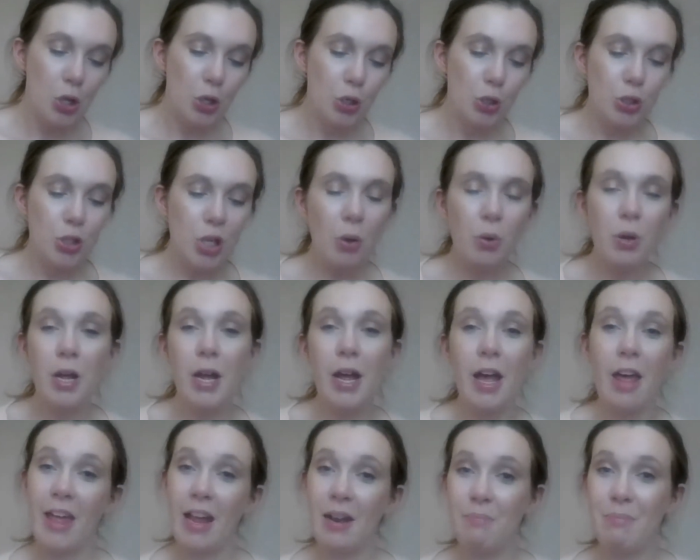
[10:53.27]
So,
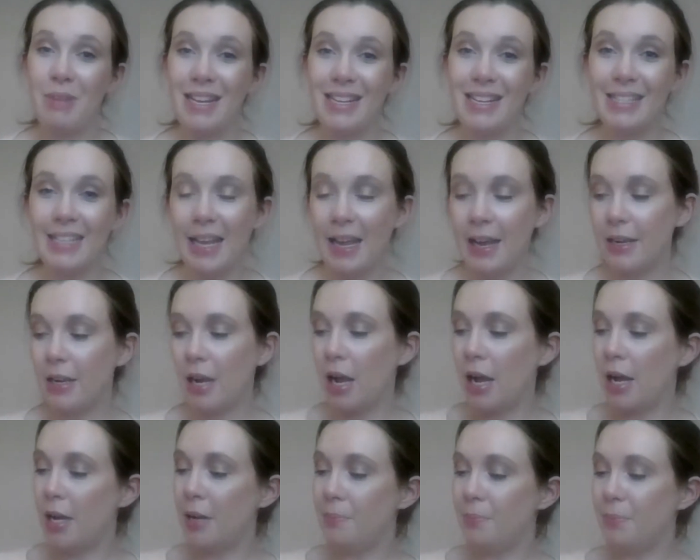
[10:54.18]
that being said,
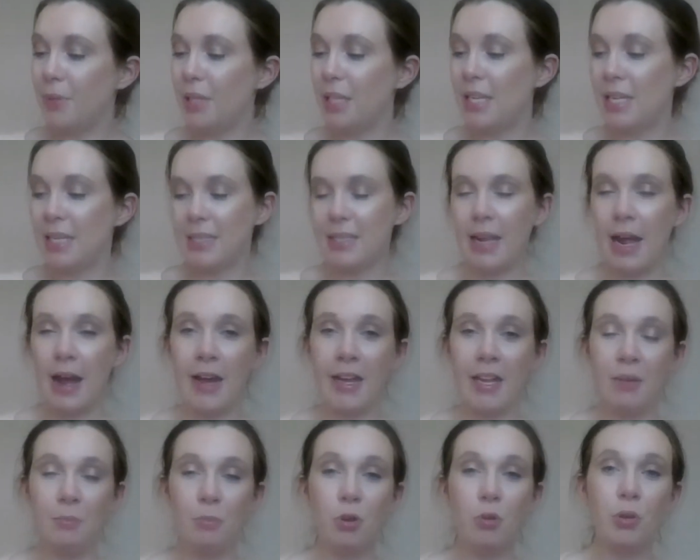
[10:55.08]
yes, I
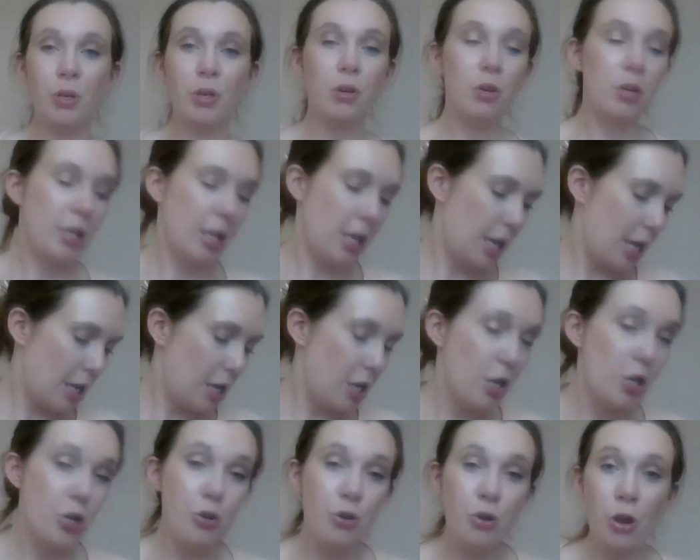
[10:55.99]
am going on a
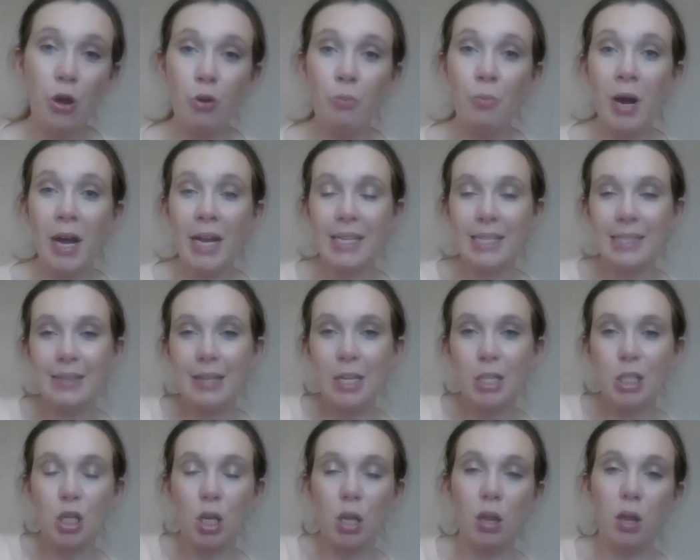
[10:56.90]
no-buy
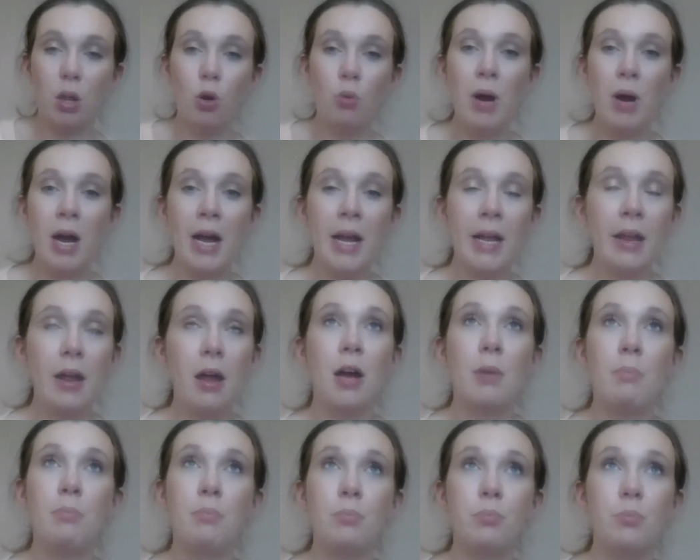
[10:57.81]
slash low-buy.
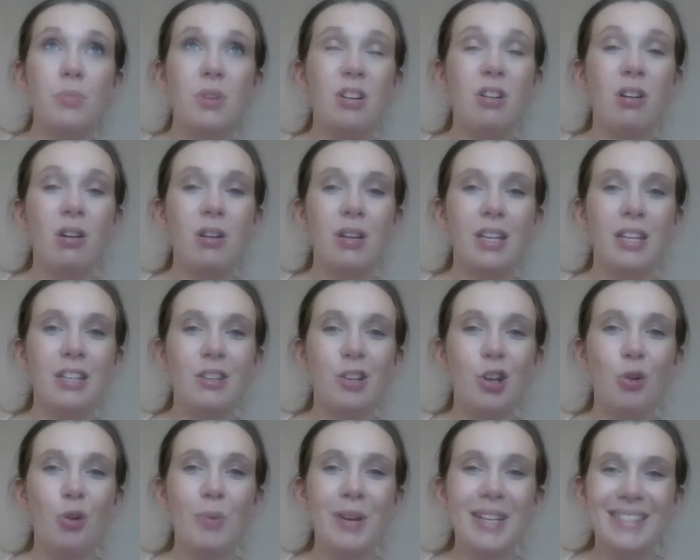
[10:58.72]
I'm calling it
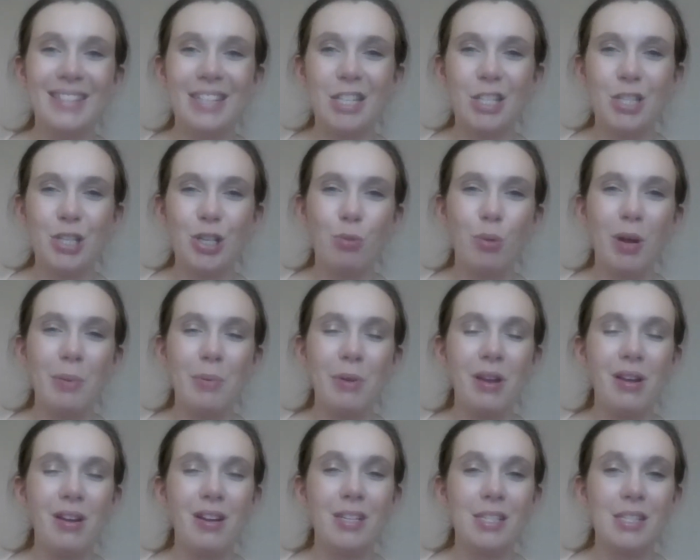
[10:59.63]
no-buy slash low-buy
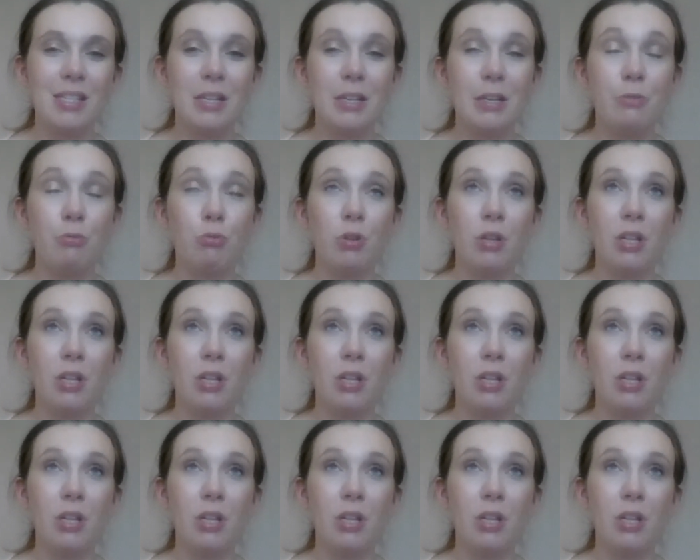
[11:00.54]
because it really